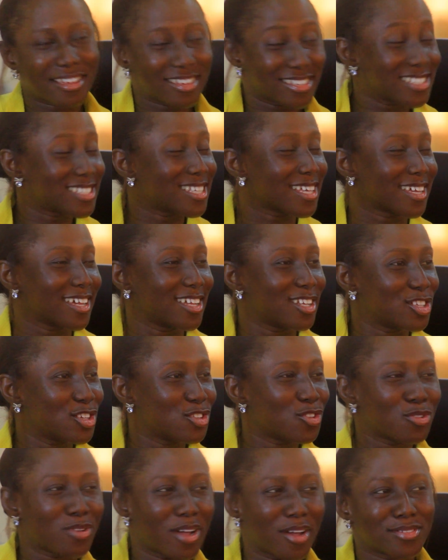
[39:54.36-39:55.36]
a second. You
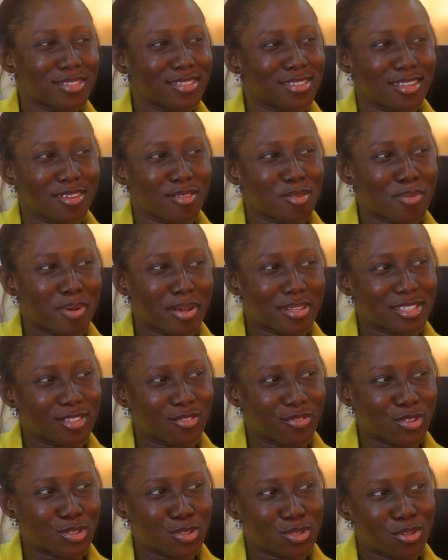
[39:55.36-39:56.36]
don't have to think about it
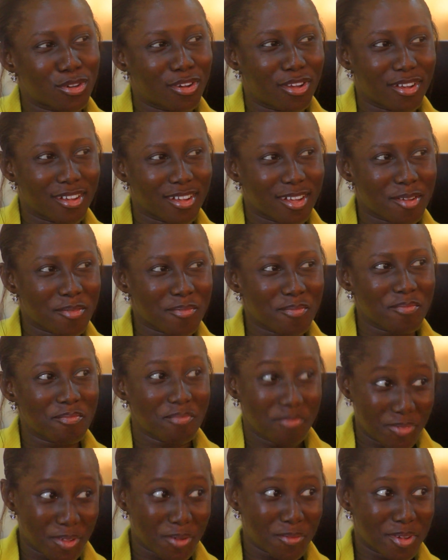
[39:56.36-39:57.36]
for too long.
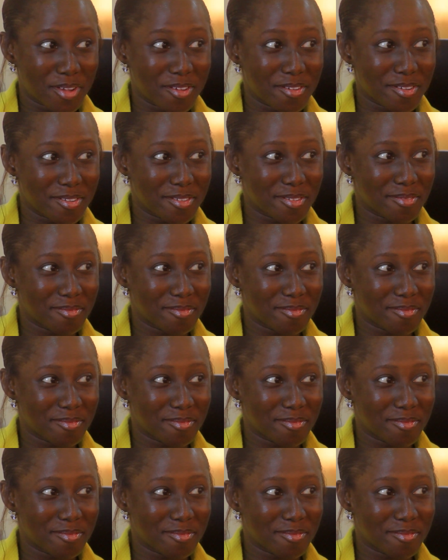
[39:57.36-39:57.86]
We good?